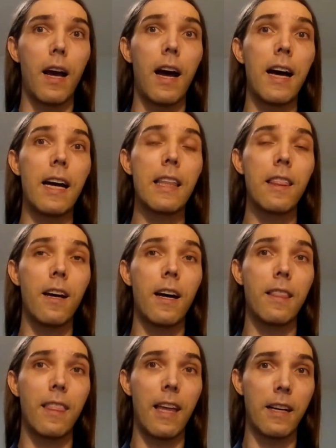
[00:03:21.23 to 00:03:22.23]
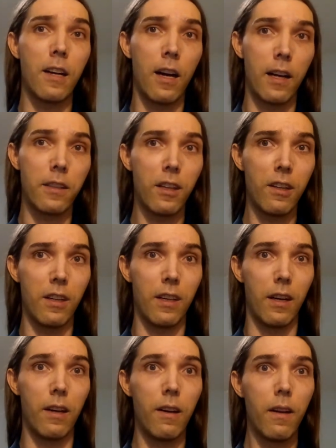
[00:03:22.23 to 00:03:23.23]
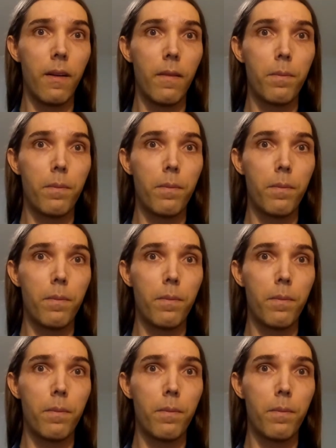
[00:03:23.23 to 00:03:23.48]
I thought that God could.